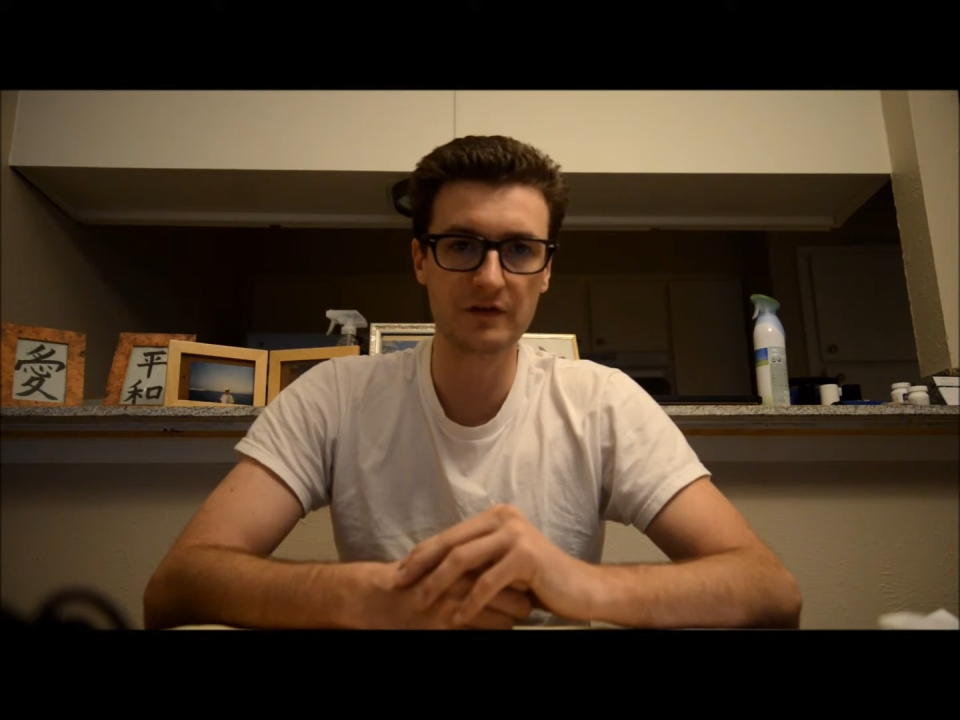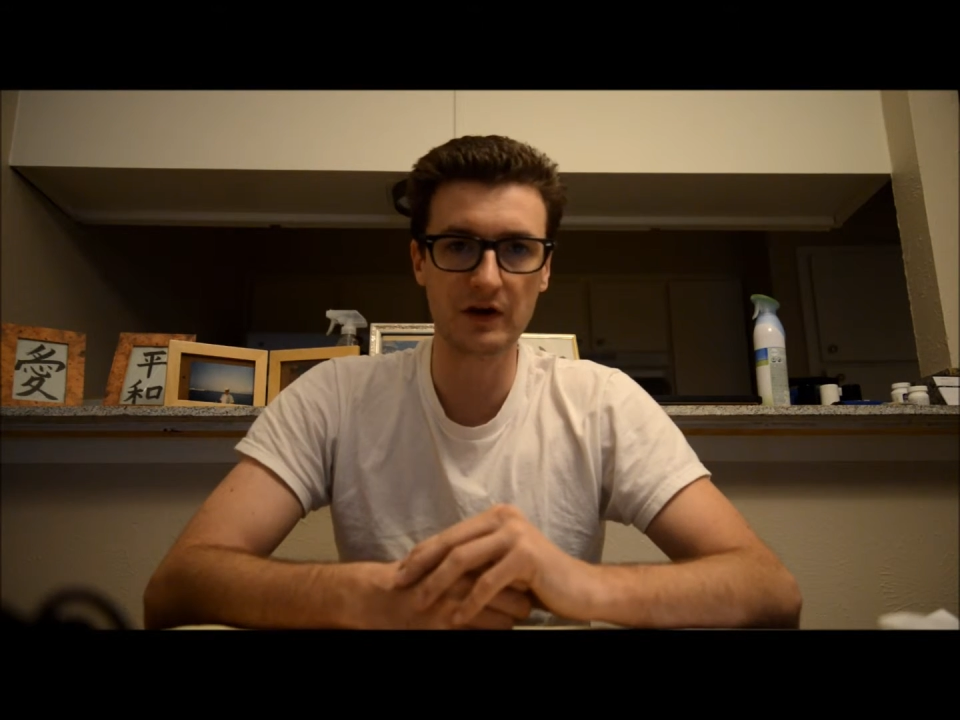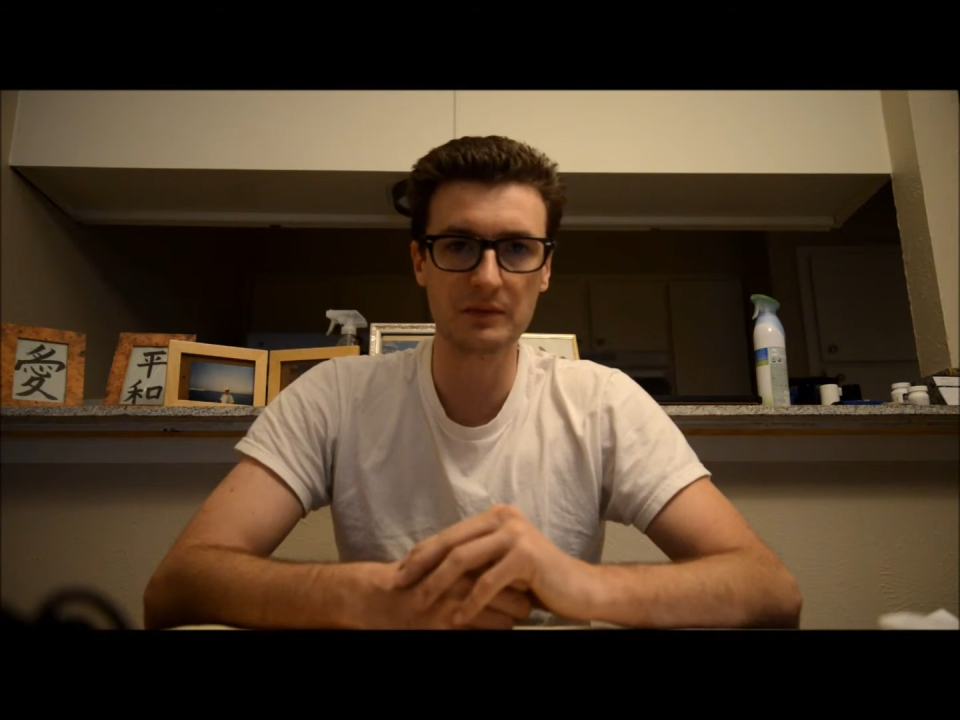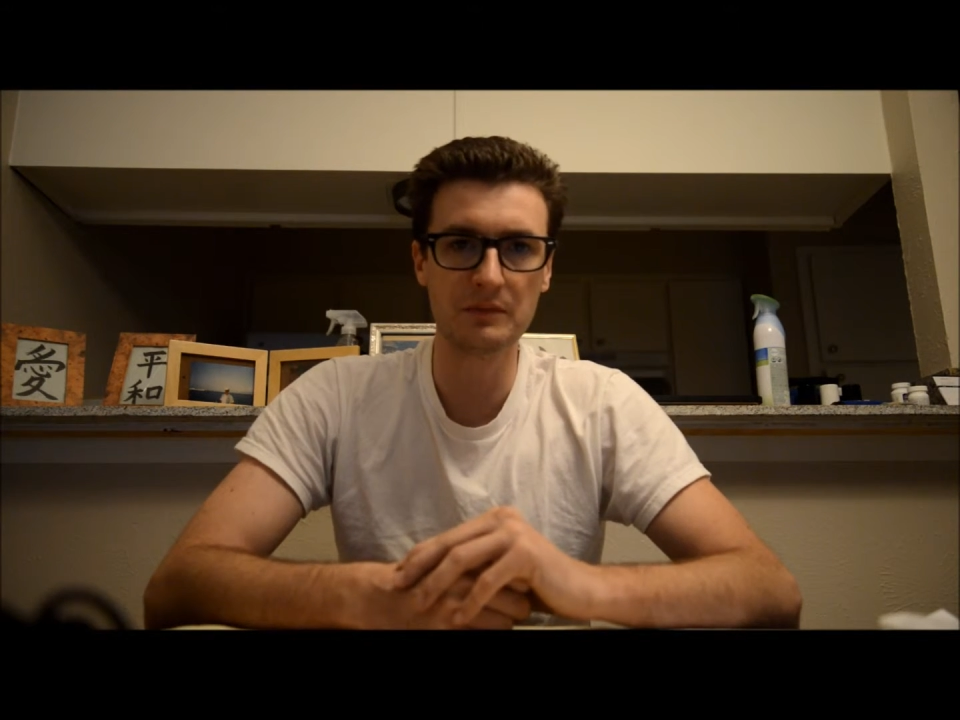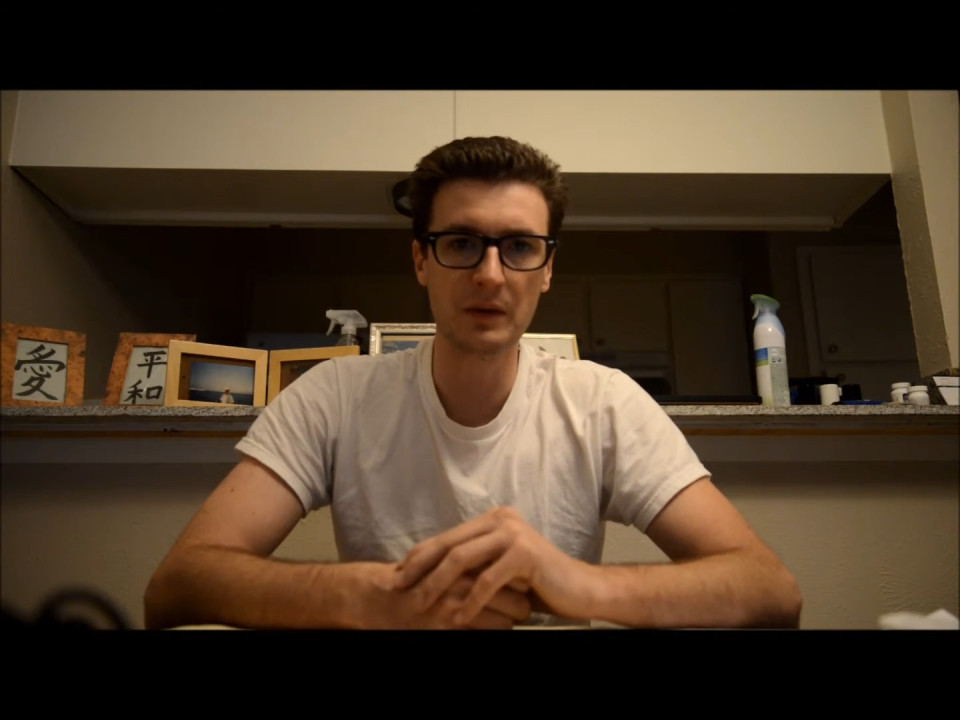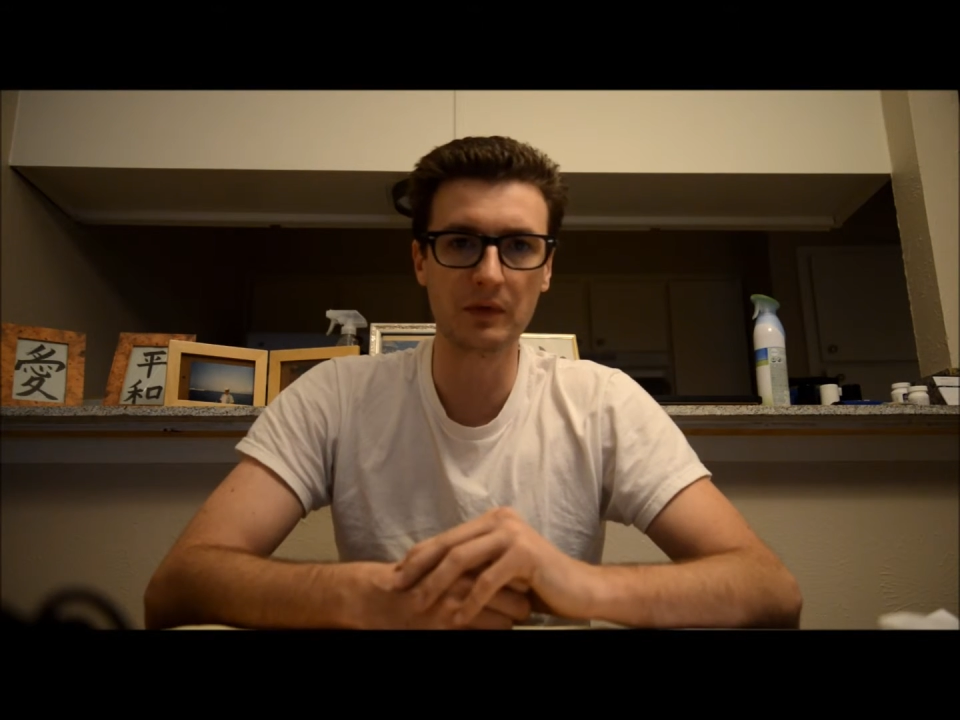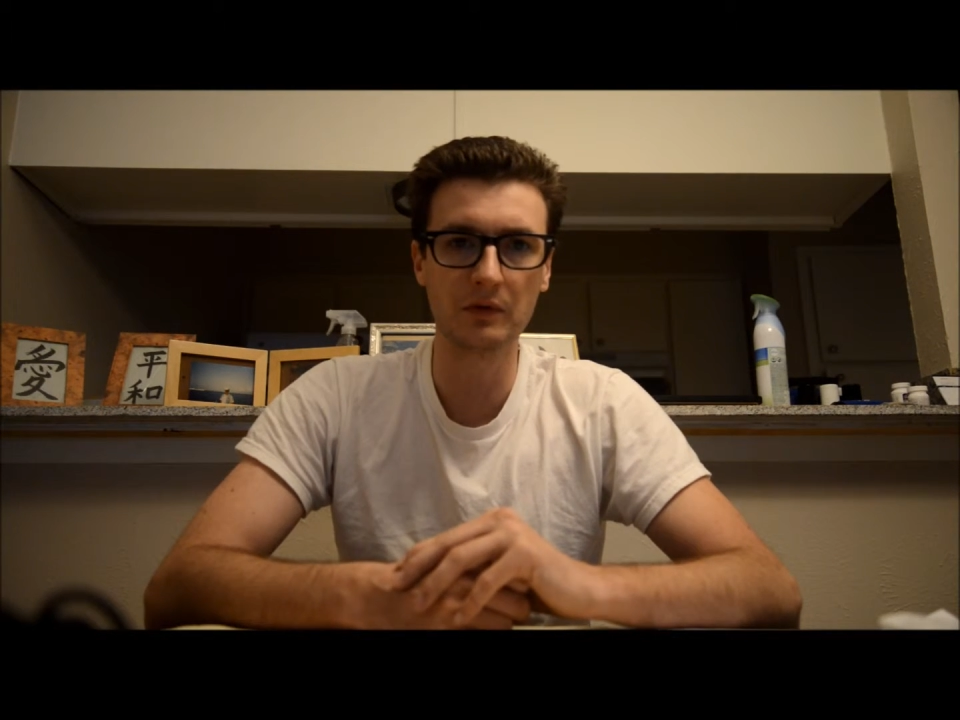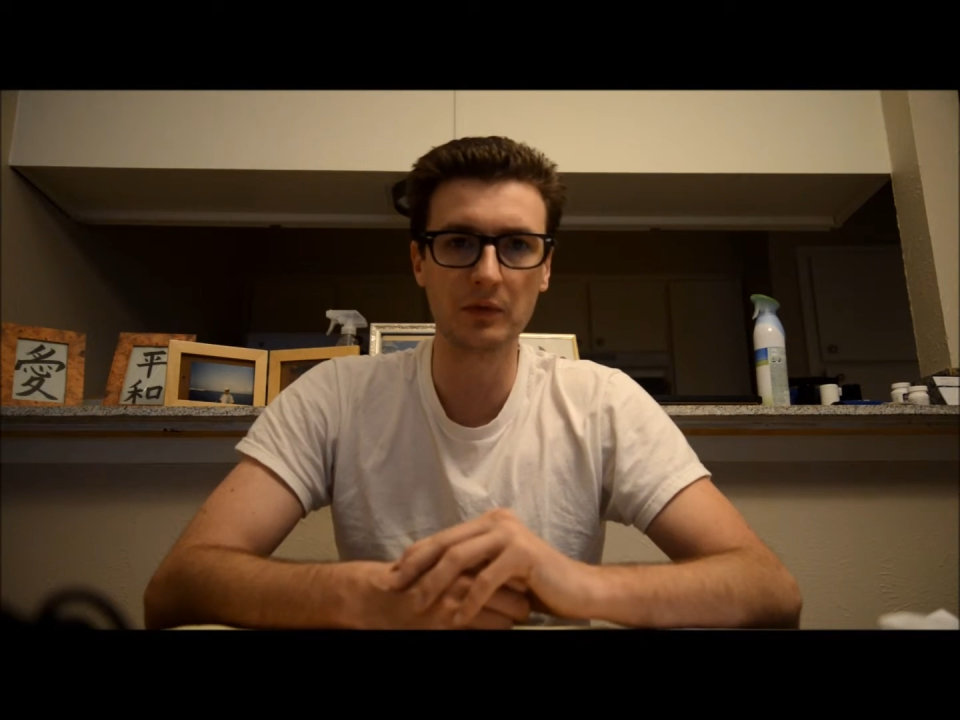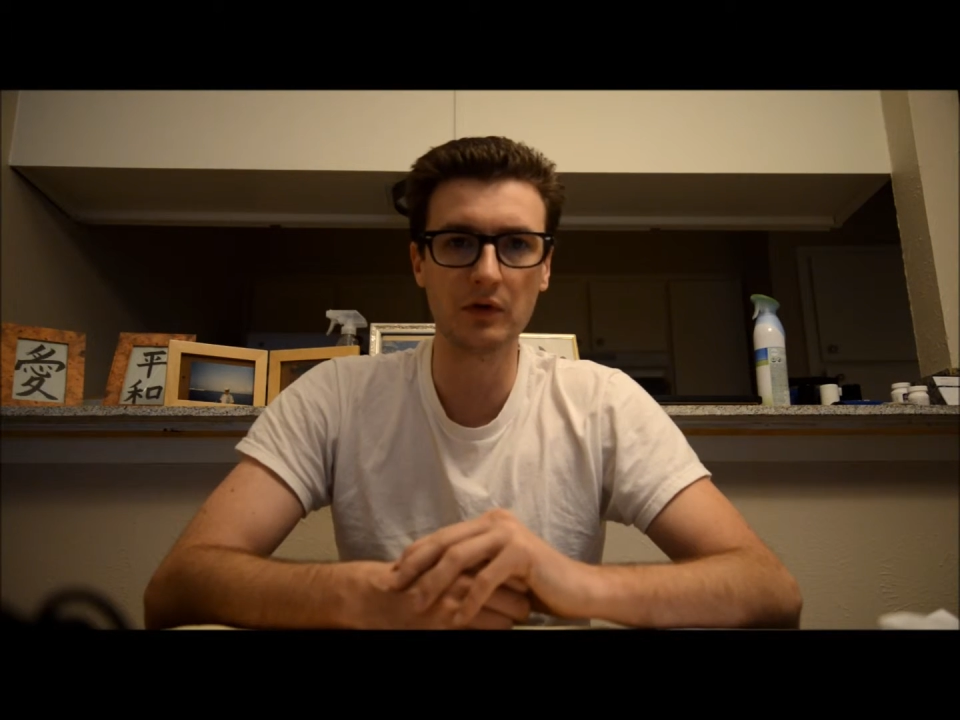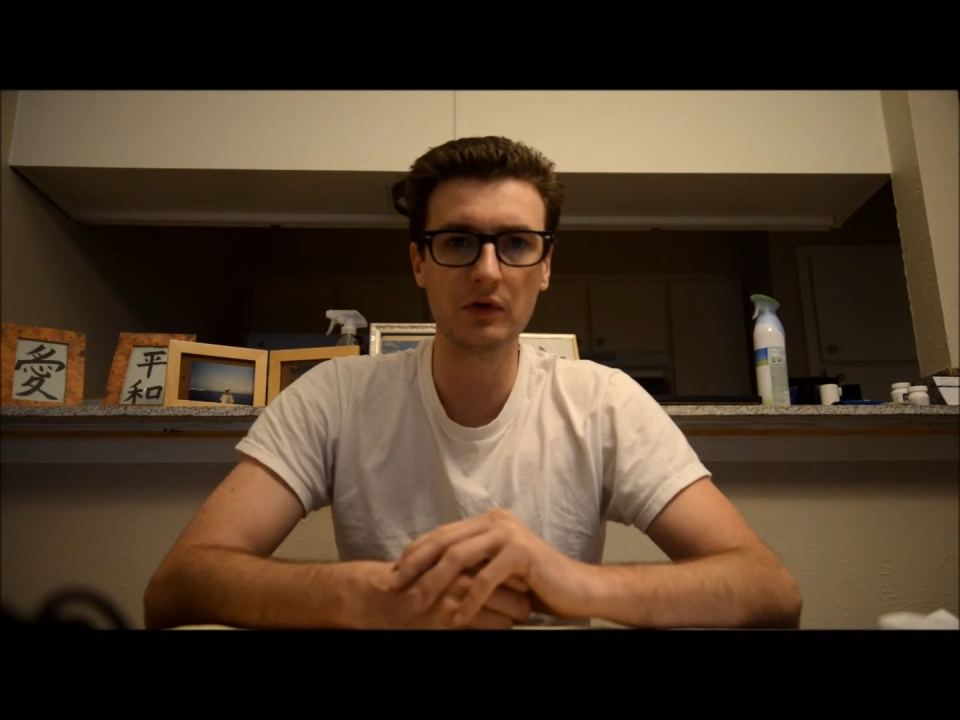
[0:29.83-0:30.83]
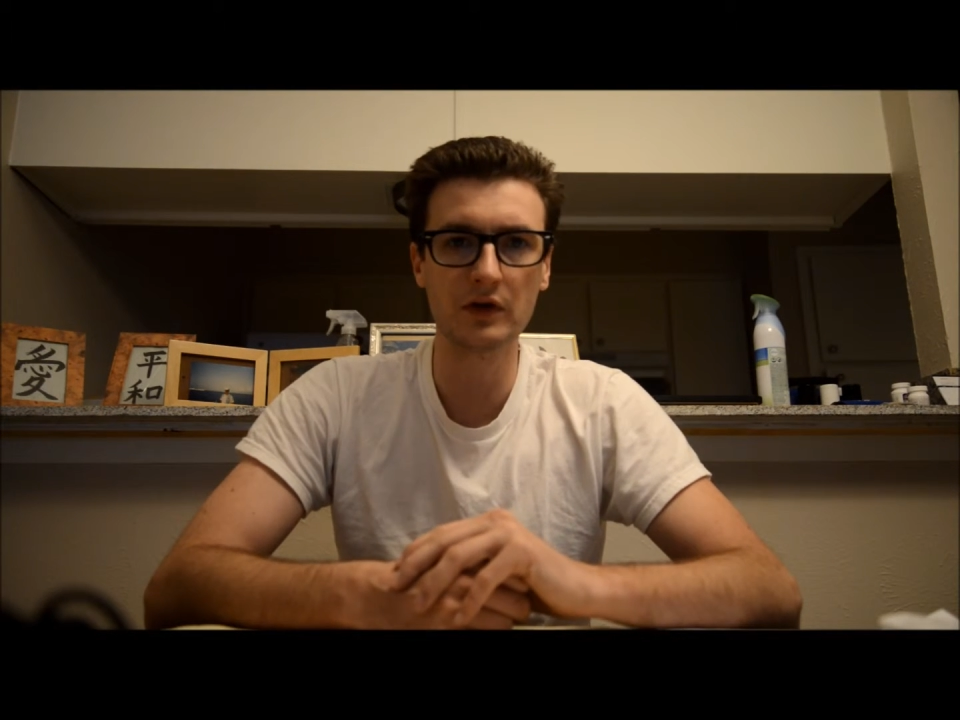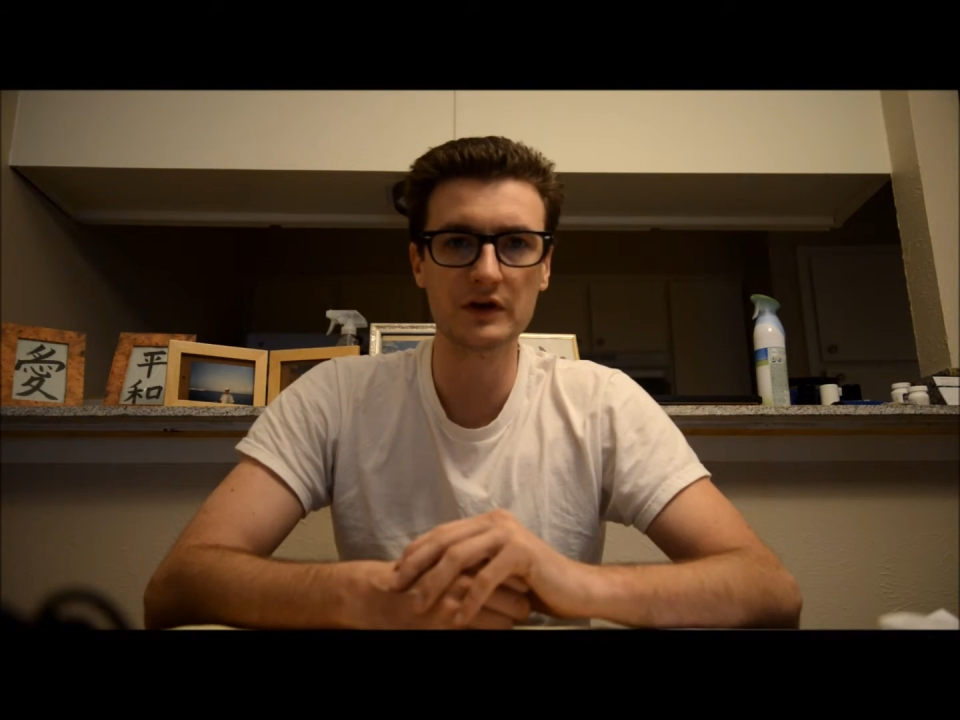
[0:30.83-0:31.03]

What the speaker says: very memorable